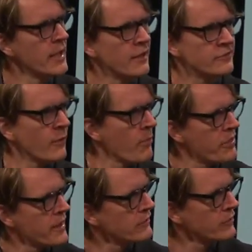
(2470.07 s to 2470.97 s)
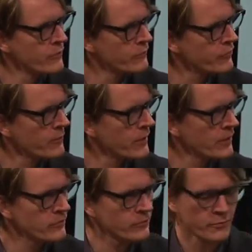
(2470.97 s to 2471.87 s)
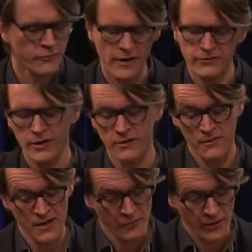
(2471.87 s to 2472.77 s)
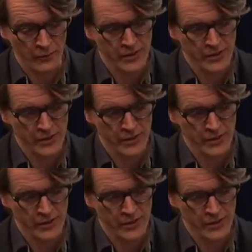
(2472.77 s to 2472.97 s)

and some things you learn from another supervisor. And well,